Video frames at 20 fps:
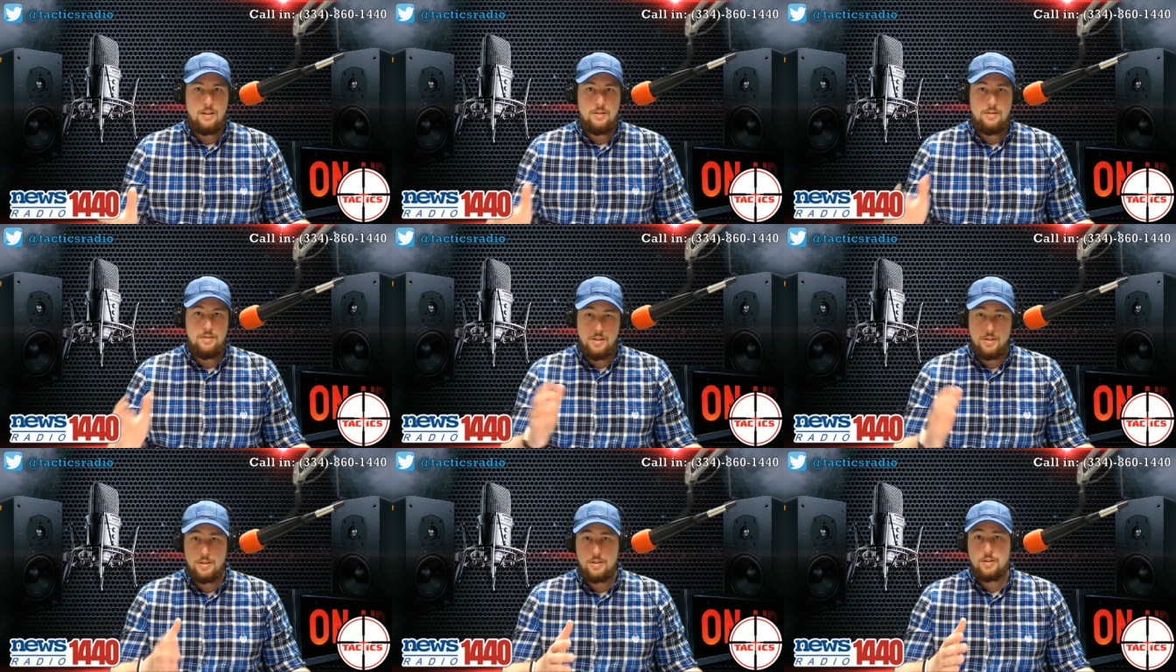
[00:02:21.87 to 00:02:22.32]

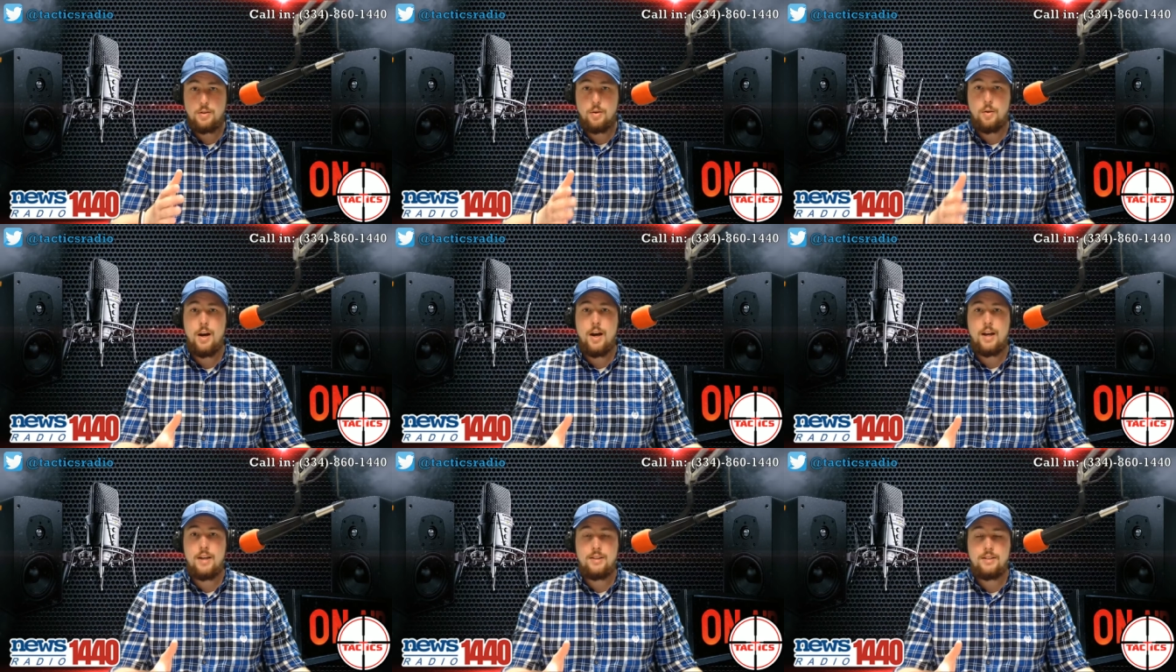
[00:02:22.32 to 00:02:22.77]
Jesus
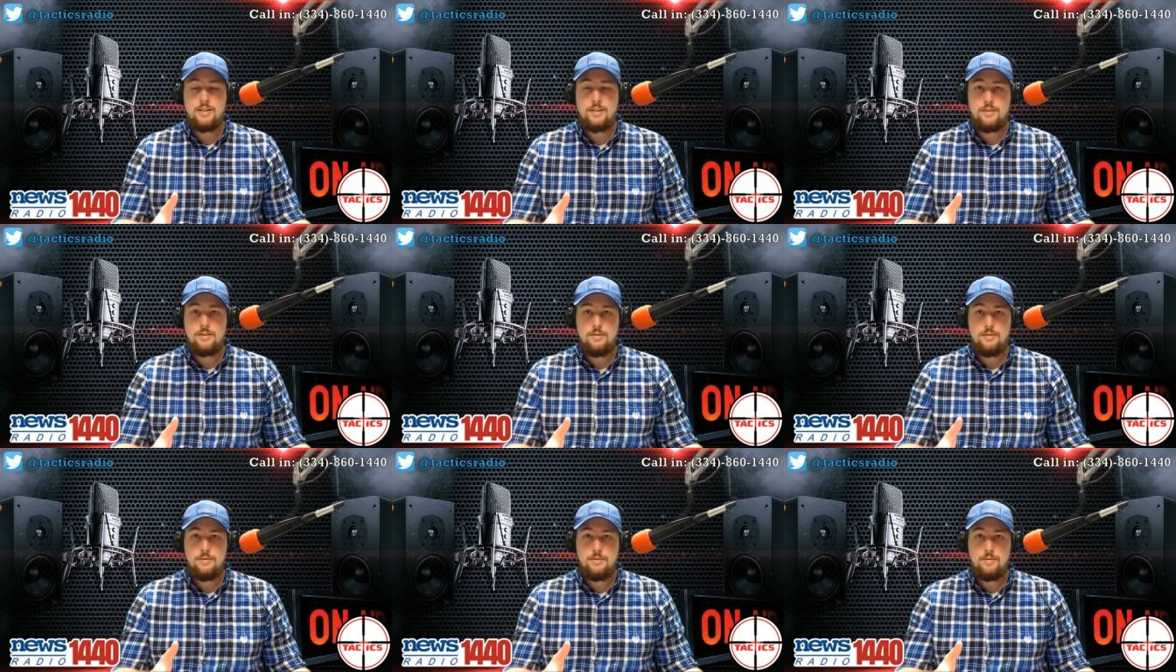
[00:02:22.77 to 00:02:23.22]

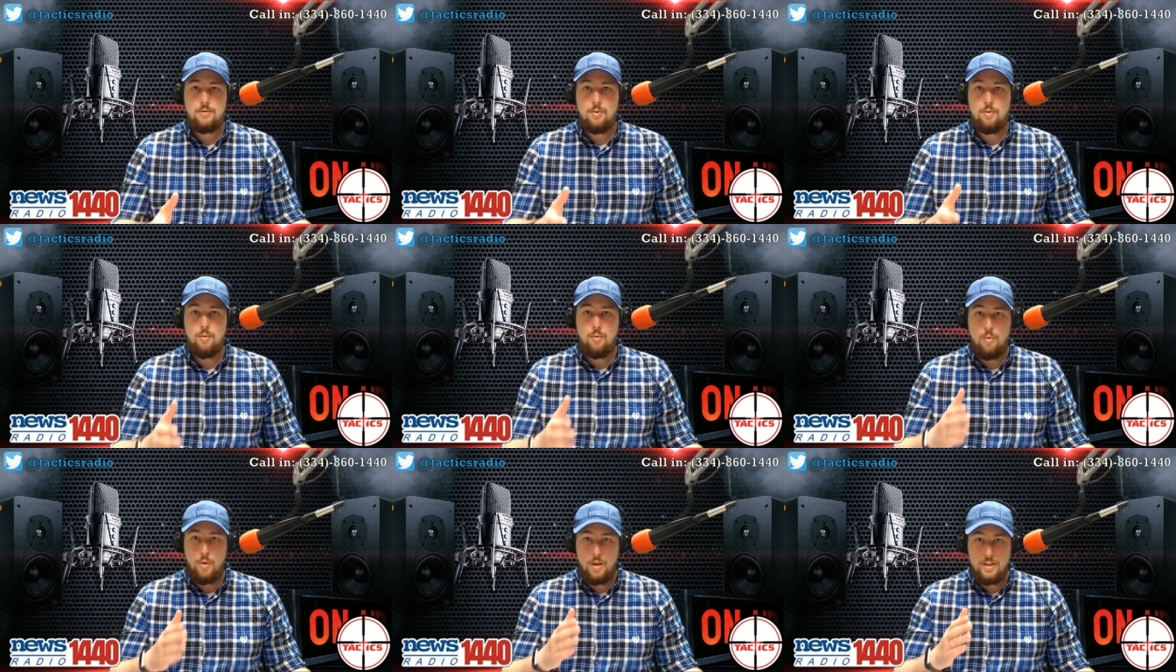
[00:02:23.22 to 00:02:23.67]
Christ
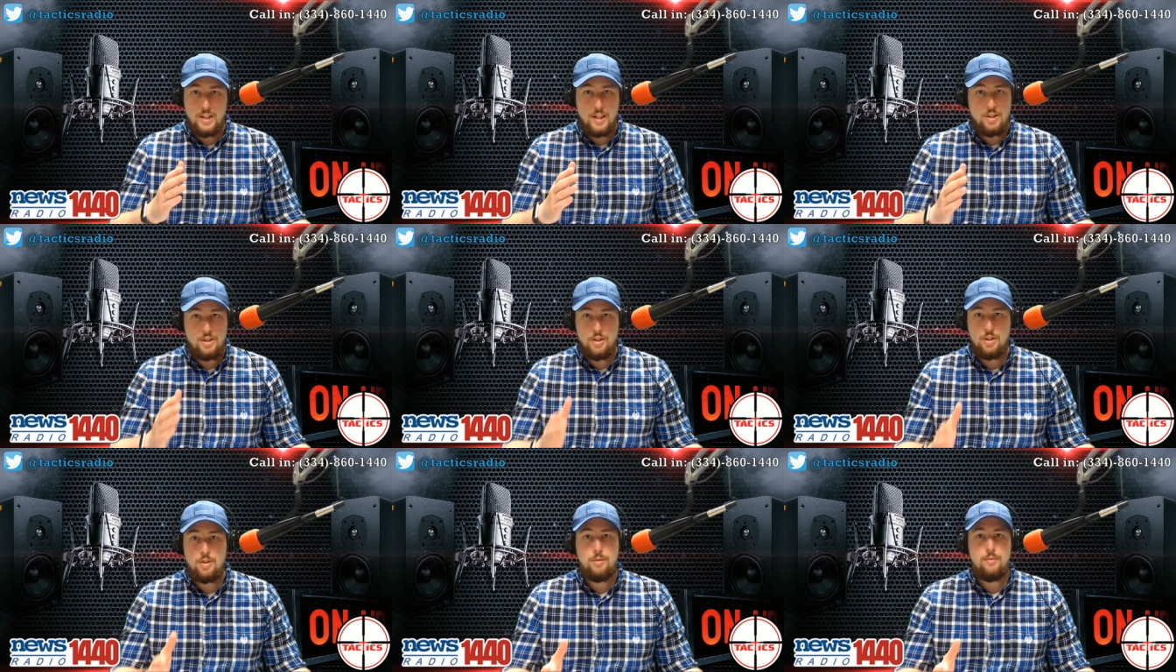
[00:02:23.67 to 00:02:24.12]
was a
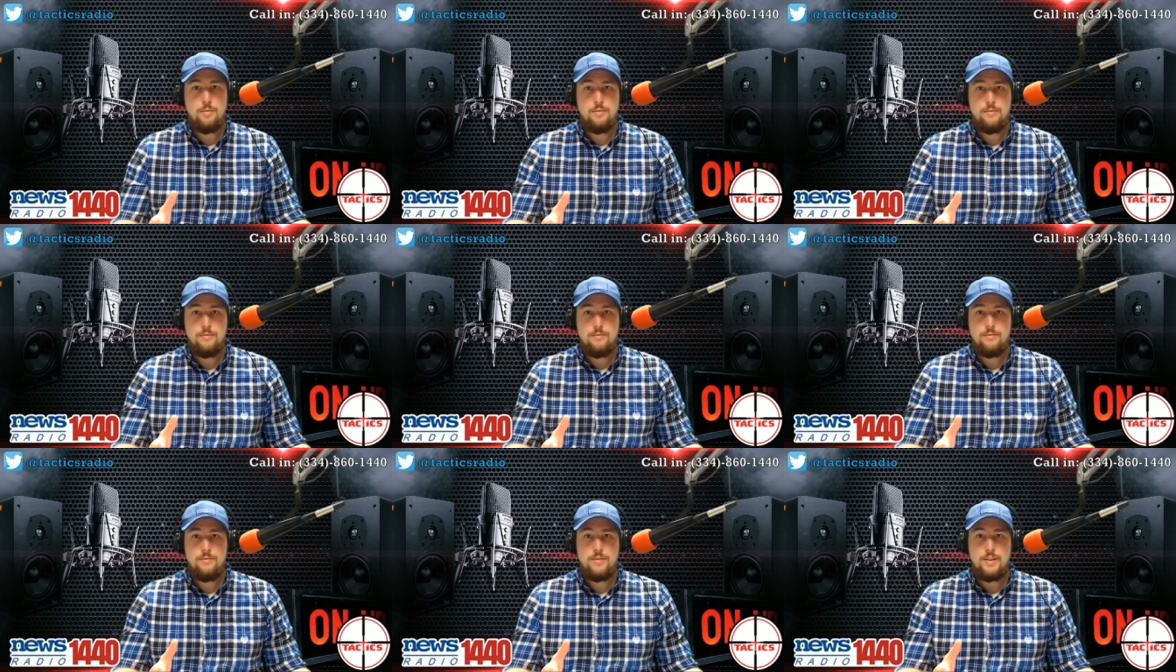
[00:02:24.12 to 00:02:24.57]
Jew,
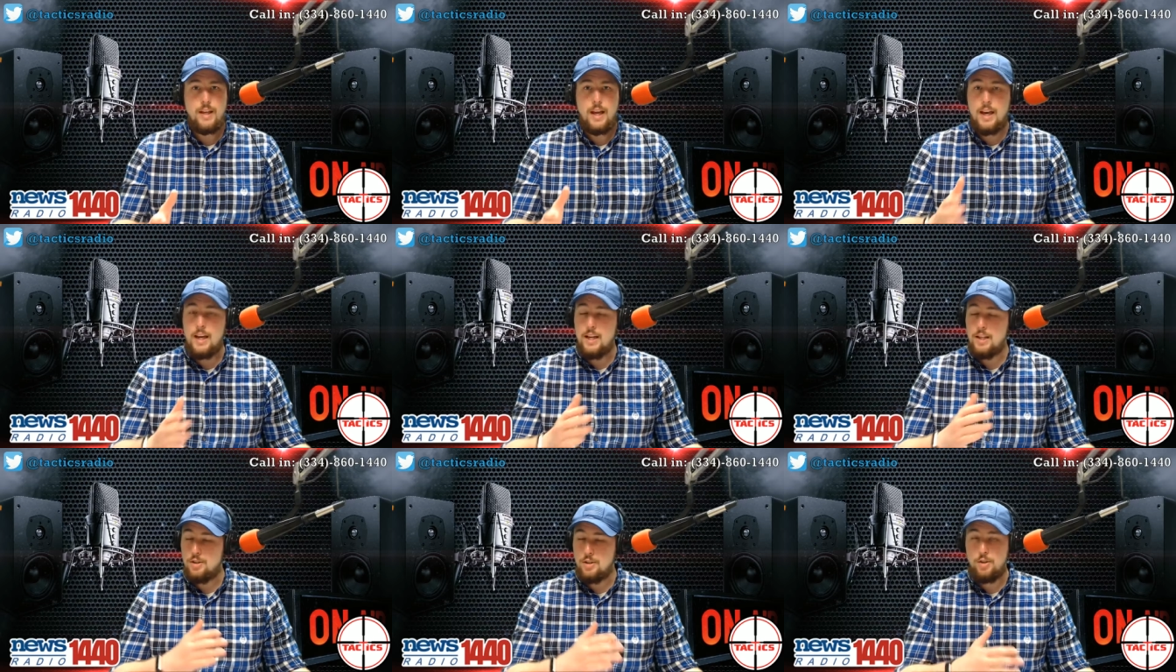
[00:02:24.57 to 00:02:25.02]

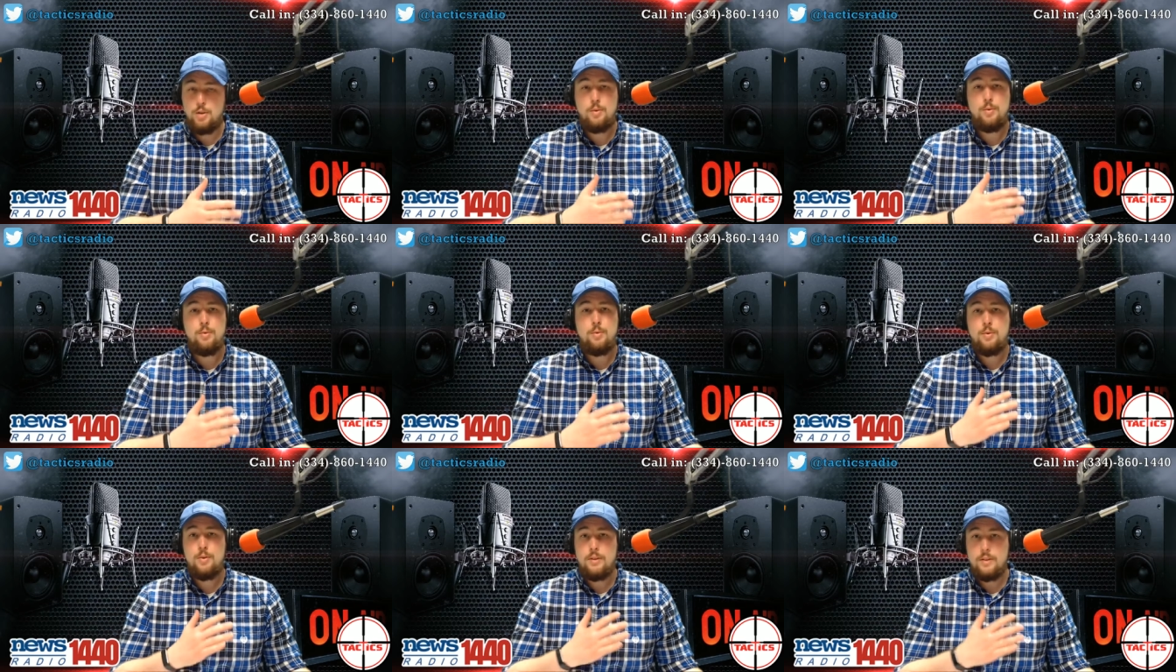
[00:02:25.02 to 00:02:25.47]
a
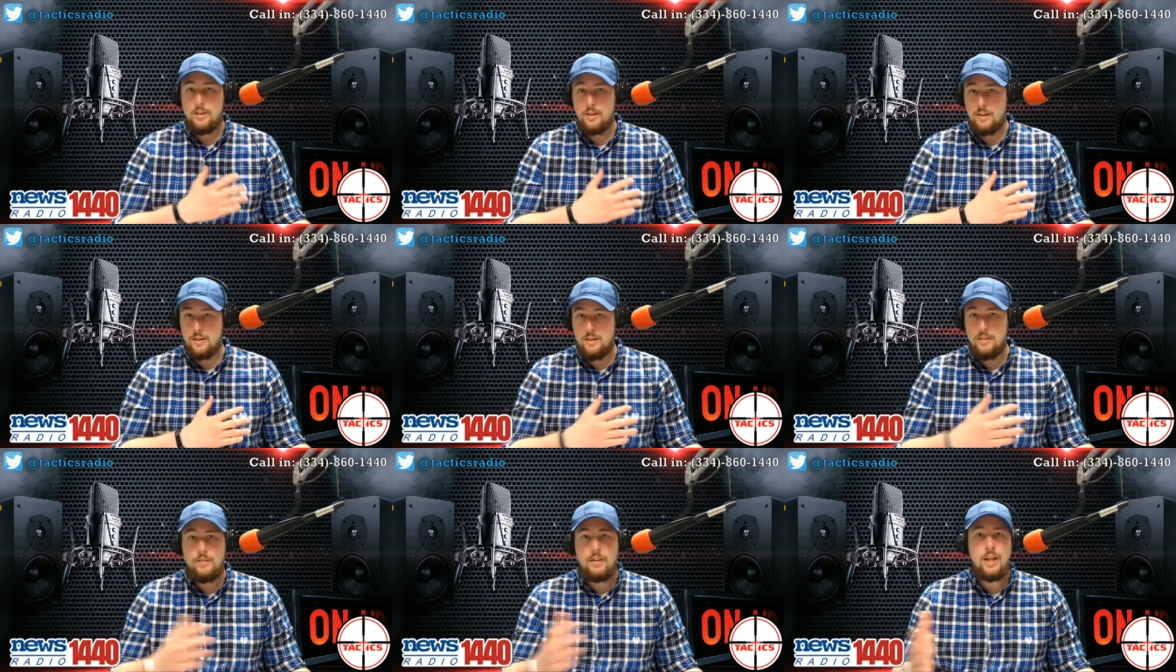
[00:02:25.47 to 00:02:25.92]
Jew
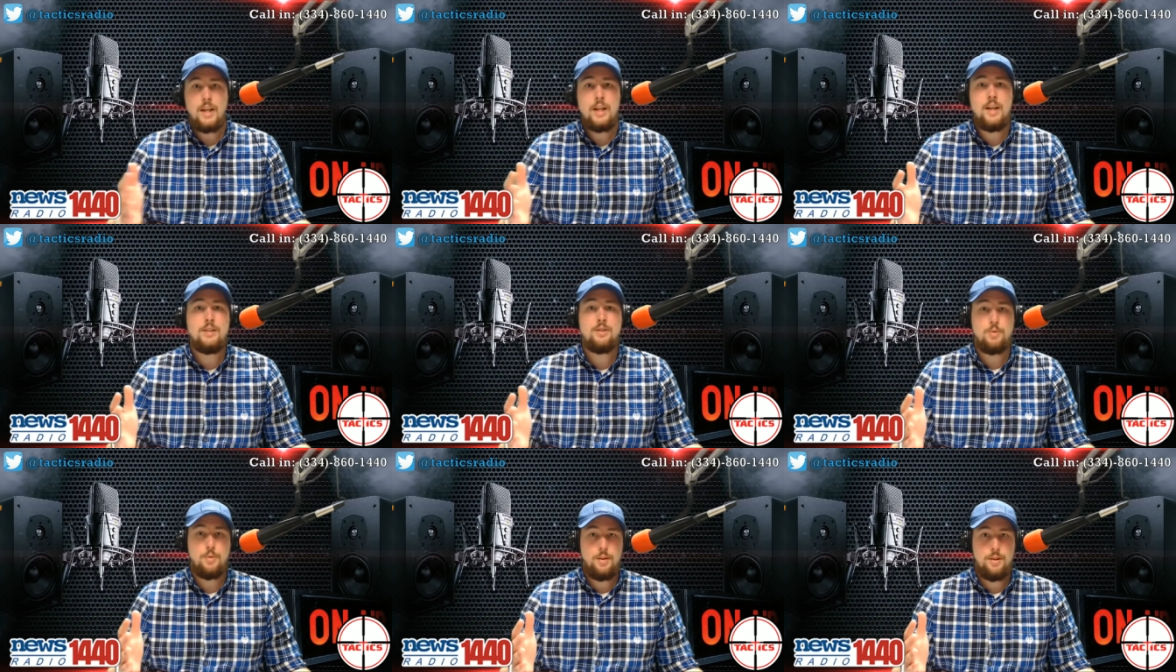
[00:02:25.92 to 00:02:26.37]
living in
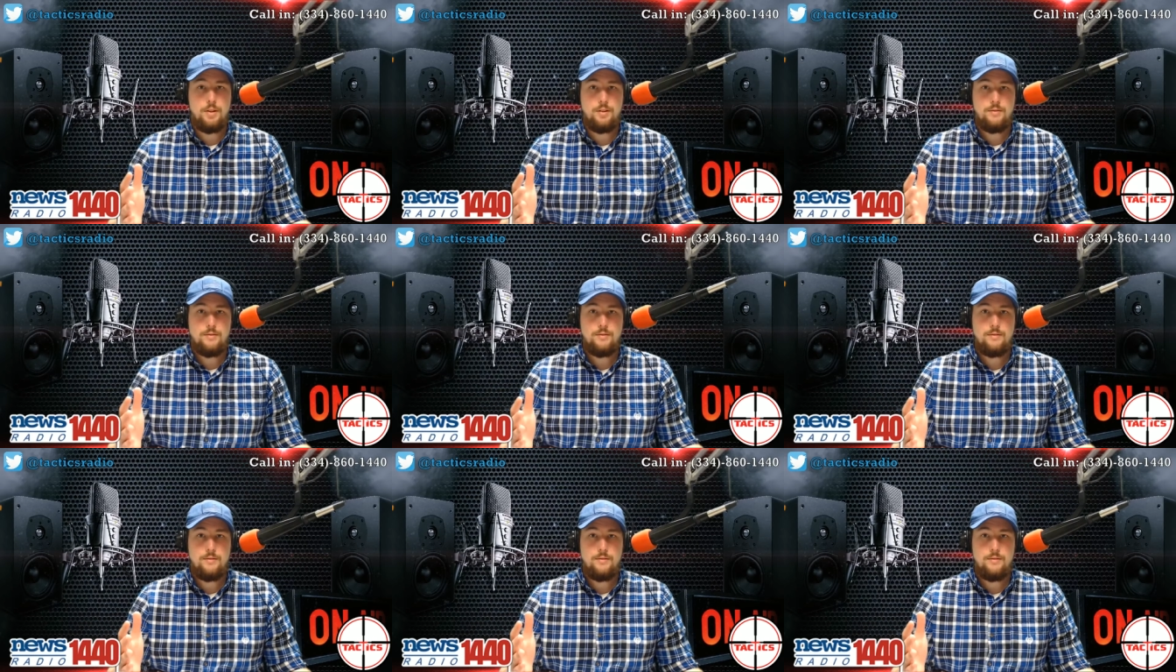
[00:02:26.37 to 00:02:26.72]
Israel,